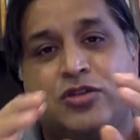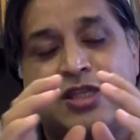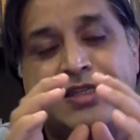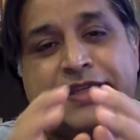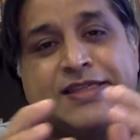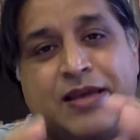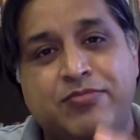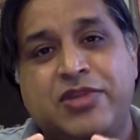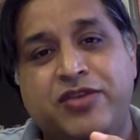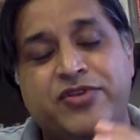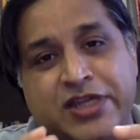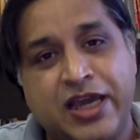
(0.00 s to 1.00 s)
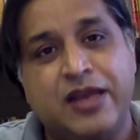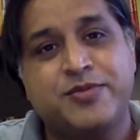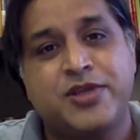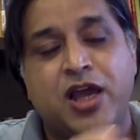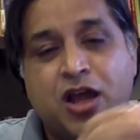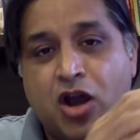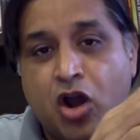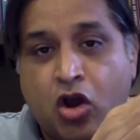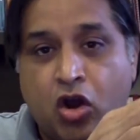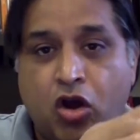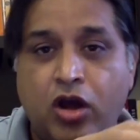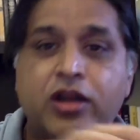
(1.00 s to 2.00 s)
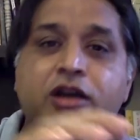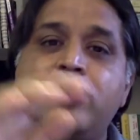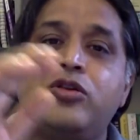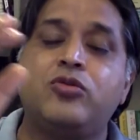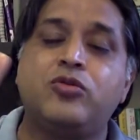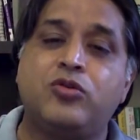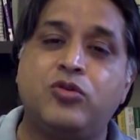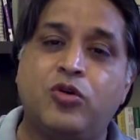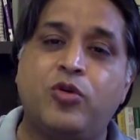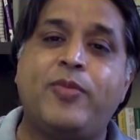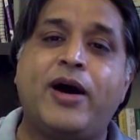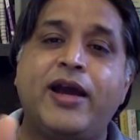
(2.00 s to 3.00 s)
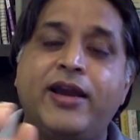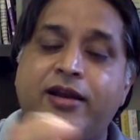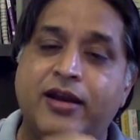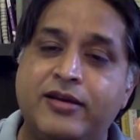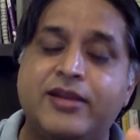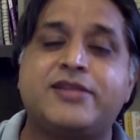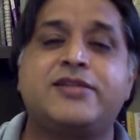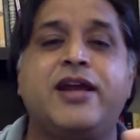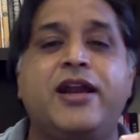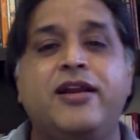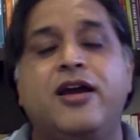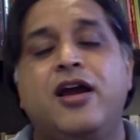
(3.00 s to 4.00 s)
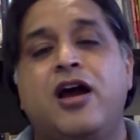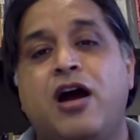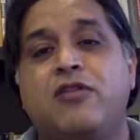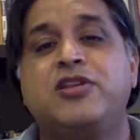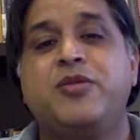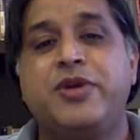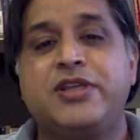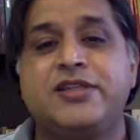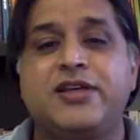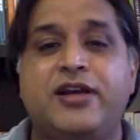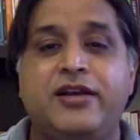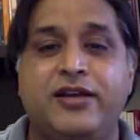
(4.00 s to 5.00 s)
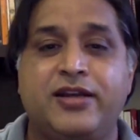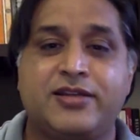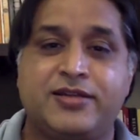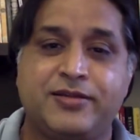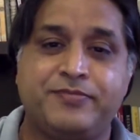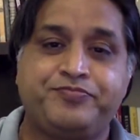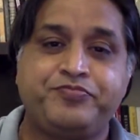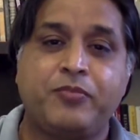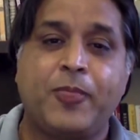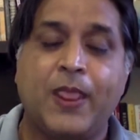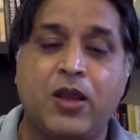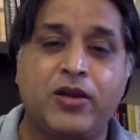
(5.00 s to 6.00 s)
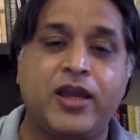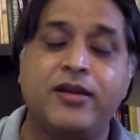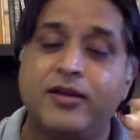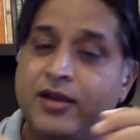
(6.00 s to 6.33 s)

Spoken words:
this is something which helps a crawler to go by and understand how the images are indexed. Okay,